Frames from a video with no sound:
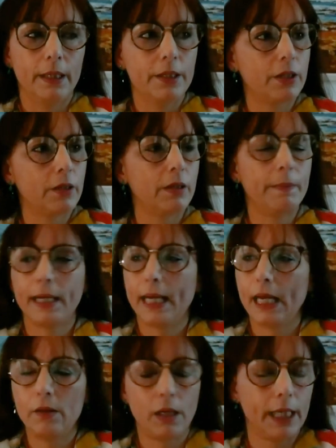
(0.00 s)
So no matter
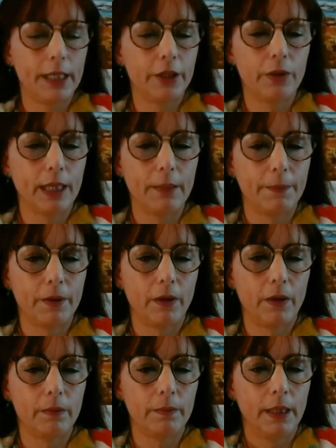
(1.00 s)
how clean you keep your
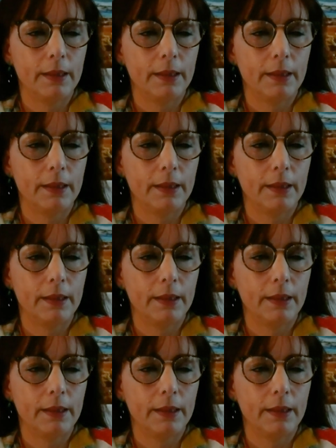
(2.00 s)
home,